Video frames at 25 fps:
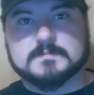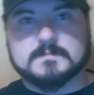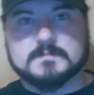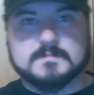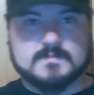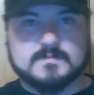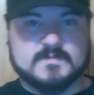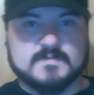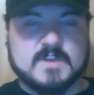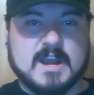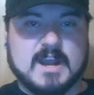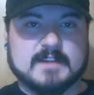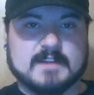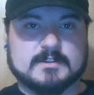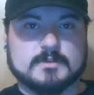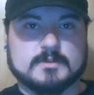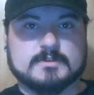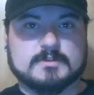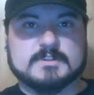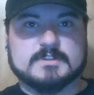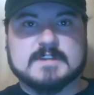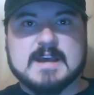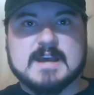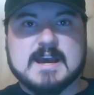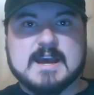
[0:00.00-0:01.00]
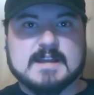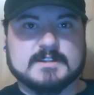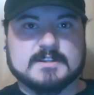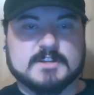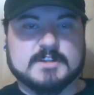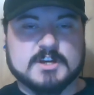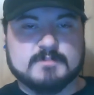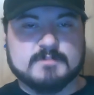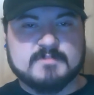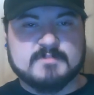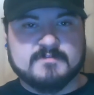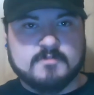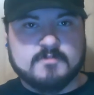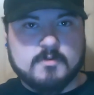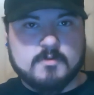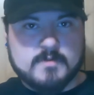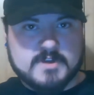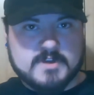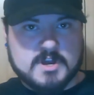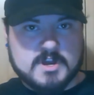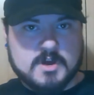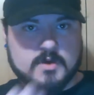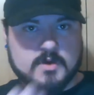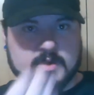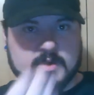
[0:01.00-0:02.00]
we've got two sides here. Before
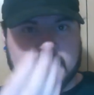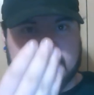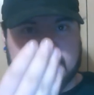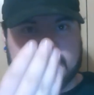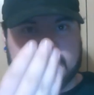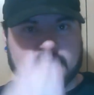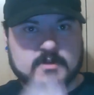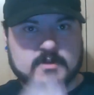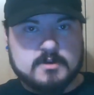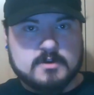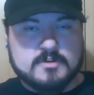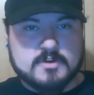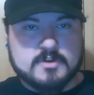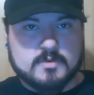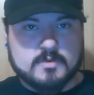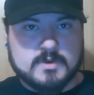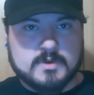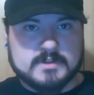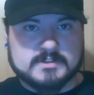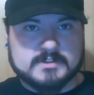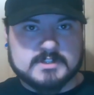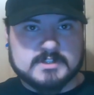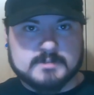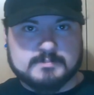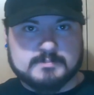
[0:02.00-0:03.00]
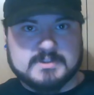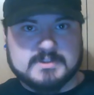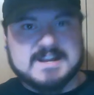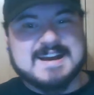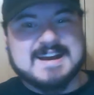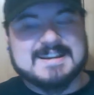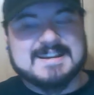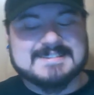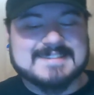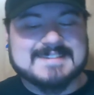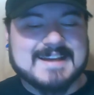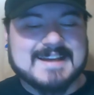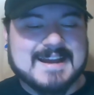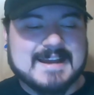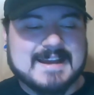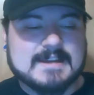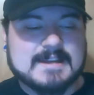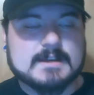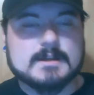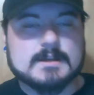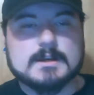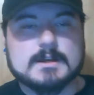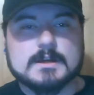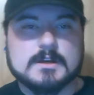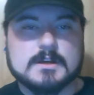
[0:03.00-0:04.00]
we go any further with supply
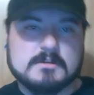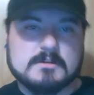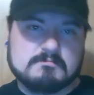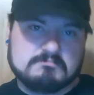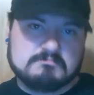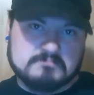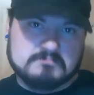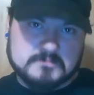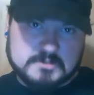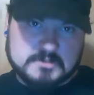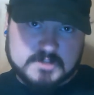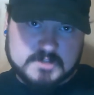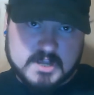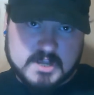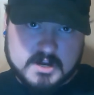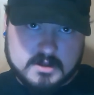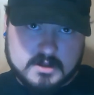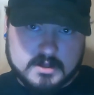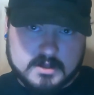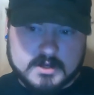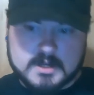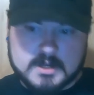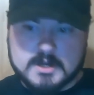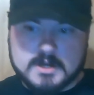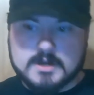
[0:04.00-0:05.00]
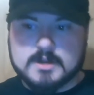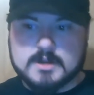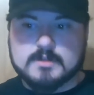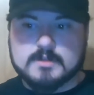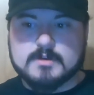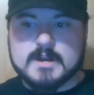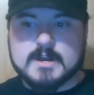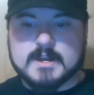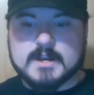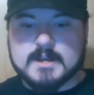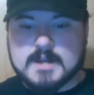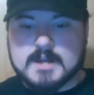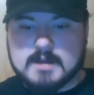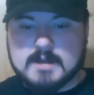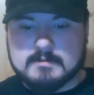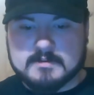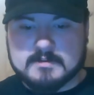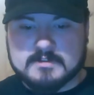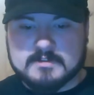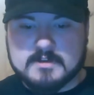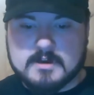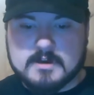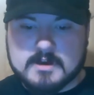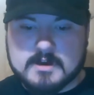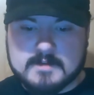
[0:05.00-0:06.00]
side, let's take a look at another economic
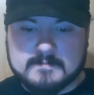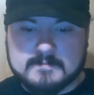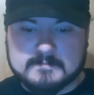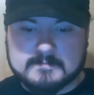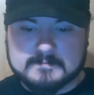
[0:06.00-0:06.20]
theory.